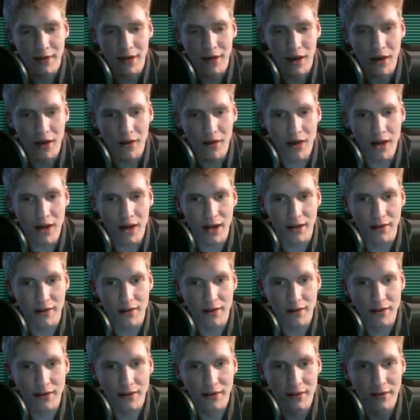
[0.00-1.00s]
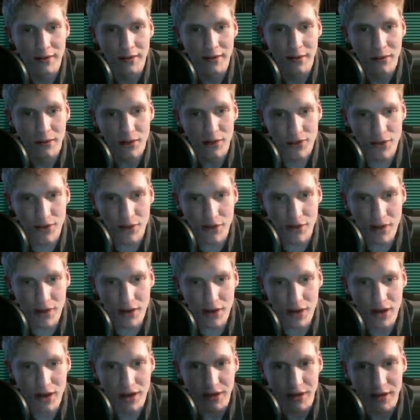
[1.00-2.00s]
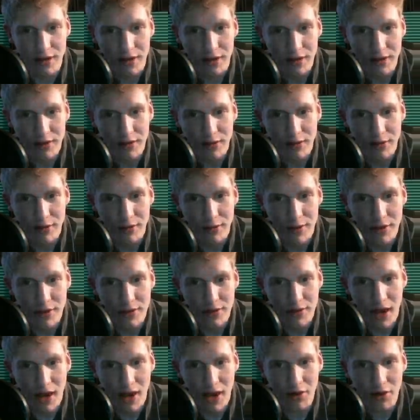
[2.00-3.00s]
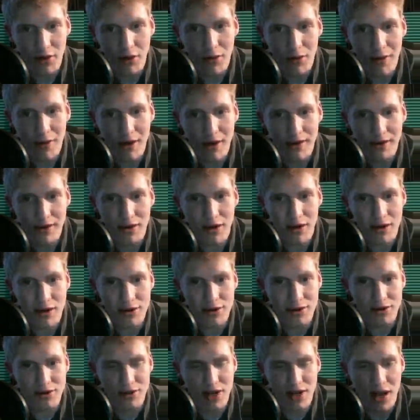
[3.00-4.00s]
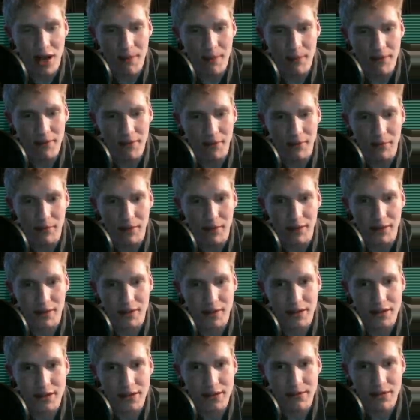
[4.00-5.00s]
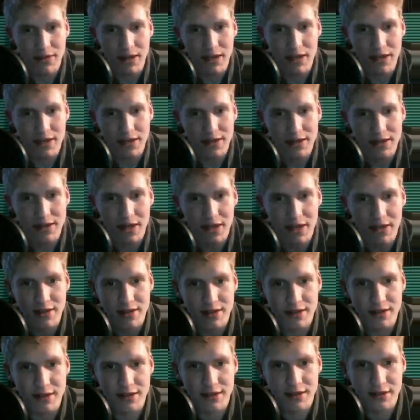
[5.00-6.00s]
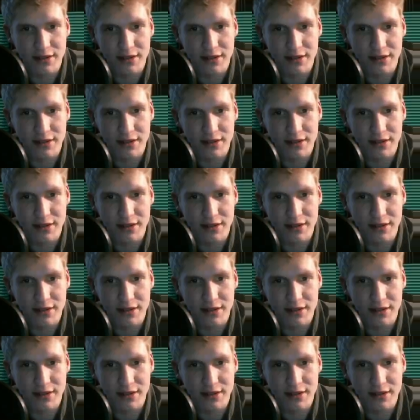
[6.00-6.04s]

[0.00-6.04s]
Alright. We're doing good. We're doing... I don't know why the cars are stopping for me. That doesn't make any sense.